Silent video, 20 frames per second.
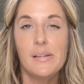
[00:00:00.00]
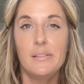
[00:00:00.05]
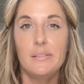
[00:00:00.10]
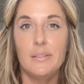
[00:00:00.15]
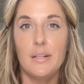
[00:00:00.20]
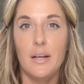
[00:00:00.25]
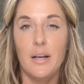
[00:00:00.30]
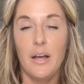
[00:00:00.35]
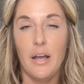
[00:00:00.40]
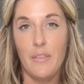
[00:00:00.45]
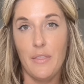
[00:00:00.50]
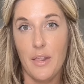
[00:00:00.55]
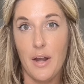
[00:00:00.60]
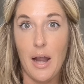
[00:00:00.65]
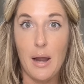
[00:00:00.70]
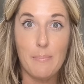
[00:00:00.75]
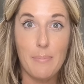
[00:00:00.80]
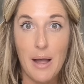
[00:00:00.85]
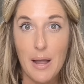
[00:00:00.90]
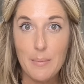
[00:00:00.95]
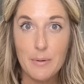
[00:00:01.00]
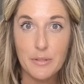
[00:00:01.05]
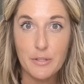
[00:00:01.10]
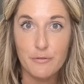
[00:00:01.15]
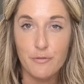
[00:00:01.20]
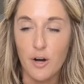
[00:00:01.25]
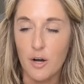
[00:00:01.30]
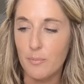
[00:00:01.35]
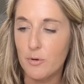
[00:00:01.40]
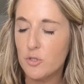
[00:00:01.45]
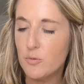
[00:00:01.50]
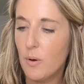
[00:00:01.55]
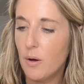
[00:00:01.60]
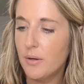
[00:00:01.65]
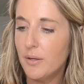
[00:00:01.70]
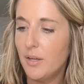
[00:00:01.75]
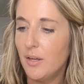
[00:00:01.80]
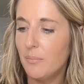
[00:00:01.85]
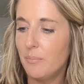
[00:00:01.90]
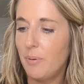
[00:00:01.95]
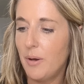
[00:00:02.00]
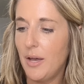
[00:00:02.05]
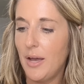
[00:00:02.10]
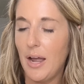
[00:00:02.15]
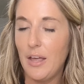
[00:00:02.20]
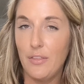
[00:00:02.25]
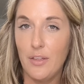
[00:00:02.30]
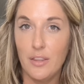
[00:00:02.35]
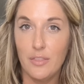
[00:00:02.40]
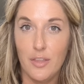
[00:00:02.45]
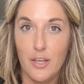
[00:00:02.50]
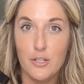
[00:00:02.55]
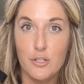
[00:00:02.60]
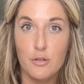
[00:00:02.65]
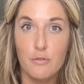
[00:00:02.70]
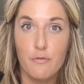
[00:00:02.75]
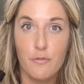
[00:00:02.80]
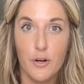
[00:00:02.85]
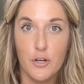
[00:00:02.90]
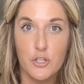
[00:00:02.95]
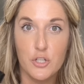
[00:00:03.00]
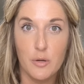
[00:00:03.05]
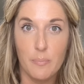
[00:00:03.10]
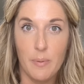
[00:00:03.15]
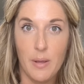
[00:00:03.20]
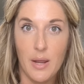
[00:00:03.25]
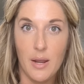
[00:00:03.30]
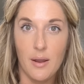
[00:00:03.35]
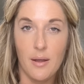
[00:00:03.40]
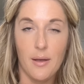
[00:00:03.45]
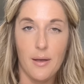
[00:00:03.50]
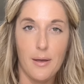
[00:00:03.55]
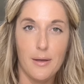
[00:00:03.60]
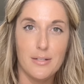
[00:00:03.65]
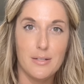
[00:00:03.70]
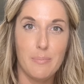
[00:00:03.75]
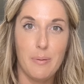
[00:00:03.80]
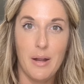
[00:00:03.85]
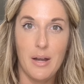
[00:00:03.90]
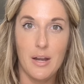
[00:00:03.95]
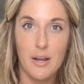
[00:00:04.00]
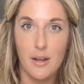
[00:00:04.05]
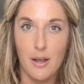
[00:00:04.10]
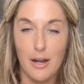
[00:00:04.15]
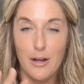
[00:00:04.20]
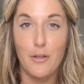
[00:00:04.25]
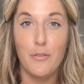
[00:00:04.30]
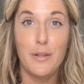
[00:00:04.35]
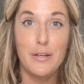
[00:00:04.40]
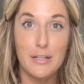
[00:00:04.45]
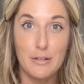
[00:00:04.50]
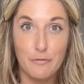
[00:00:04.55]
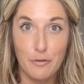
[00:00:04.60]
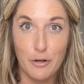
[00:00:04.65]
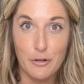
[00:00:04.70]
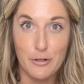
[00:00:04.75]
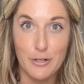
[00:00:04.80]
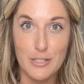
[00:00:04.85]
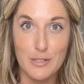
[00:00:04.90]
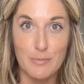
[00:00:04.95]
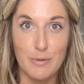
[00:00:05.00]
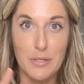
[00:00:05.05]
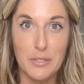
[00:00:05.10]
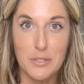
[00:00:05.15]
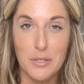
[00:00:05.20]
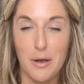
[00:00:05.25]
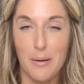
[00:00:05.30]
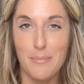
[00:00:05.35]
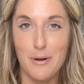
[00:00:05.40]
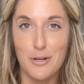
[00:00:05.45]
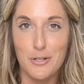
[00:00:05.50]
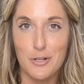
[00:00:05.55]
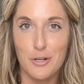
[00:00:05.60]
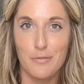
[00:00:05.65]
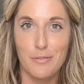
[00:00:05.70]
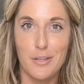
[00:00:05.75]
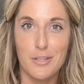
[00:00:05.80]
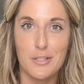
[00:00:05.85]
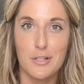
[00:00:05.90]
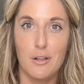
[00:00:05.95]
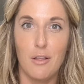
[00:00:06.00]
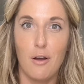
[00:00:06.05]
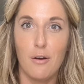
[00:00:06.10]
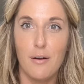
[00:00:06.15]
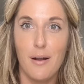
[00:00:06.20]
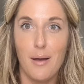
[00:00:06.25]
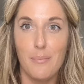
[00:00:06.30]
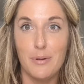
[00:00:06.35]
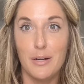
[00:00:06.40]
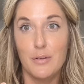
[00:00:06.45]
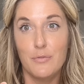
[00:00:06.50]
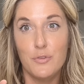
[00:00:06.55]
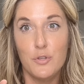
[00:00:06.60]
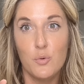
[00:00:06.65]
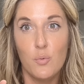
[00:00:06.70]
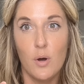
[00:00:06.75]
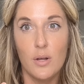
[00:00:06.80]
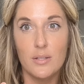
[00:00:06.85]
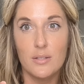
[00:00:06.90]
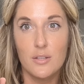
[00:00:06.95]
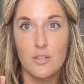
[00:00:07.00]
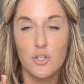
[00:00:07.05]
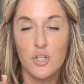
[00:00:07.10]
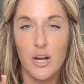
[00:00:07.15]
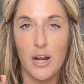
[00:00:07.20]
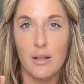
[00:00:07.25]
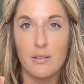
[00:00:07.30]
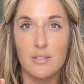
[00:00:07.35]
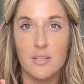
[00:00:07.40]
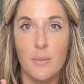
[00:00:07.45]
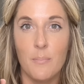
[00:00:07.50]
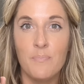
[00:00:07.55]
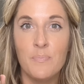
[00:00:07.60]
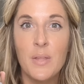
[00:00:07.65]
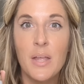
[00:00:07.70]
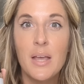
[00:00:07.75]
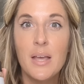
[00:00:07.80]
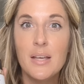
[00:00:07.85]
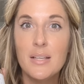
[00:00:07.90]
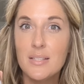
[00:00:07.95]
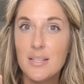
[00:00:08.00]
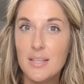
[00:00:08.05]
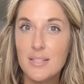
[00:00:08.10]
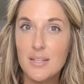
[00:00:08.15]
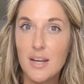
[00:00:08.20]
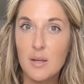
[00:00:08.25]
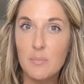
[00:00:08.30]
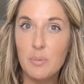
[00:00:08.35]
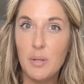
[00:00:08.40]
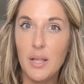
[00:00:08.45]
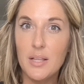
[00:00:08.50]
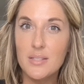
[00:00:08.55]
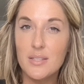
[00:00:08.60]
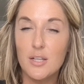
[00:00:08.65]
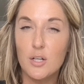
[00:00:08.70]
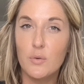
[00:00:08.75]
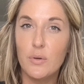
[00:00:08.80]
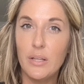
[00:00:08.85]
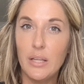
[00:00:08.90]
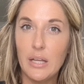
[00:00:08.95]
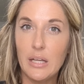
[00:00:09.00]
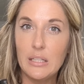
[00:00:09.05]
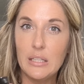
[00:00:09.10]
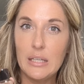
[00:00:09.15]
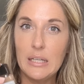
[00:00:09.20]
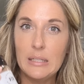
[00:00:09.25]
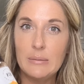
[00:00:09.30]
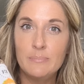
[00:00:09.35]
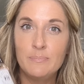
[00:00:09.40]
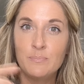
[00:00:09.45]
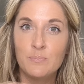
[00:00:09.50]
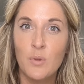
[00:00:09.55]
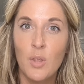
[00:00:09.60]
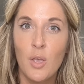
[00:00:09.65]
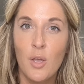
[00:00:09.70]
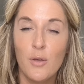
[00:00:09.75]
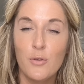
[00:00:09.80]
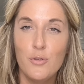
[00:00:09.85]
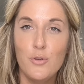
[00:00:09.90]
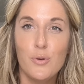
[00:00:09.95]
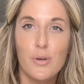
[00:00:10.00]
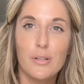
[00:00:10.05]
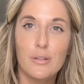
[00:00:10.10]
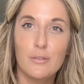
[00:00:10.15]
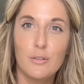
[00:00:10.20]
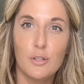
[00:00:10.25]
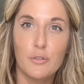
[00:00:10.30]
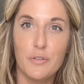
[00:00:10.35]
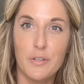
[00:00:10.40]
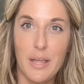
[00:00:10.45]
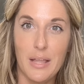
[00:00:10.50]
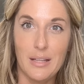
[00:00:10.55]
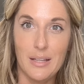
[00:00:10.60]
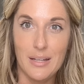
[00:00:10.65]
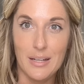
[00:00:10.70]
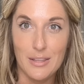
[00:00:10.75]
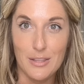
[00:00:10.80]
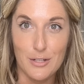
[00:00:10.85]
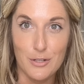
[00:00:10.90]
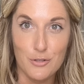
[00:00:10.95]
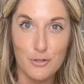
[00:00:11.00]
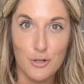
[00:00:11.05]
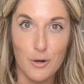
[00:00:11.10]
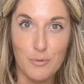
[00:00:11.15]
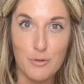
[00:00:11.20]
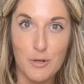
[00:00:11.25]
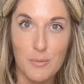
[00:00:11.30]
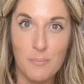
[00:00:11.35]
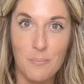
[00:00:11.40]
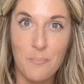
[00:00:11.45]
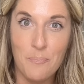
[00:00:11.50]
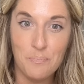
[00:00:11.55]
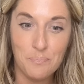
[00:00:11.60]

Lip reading: And then I buy them at the farmer's market, but I think they do free shipping depending. I know they did for Christmas, so I'm not sure if they still are or not, but if you want to check out some seasoning blends that are really clean, you can look for that link in the description.